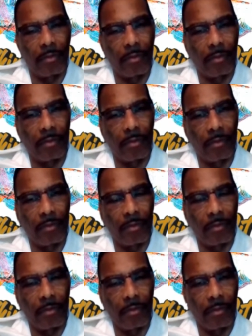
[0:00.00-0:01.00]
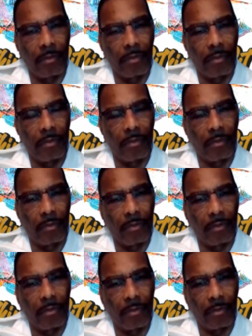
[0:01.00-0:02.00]

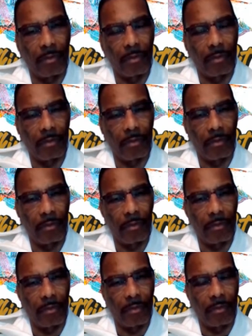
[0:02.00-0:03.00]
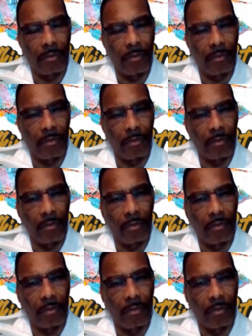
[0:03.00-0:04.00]

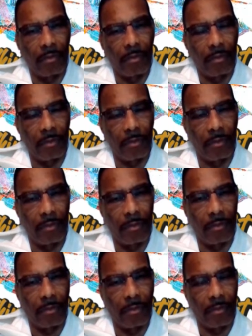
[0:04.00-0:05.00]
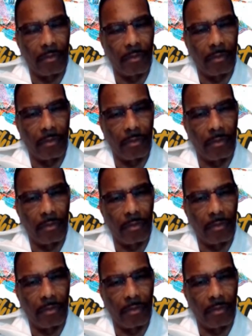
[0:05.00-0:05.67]
[no speech]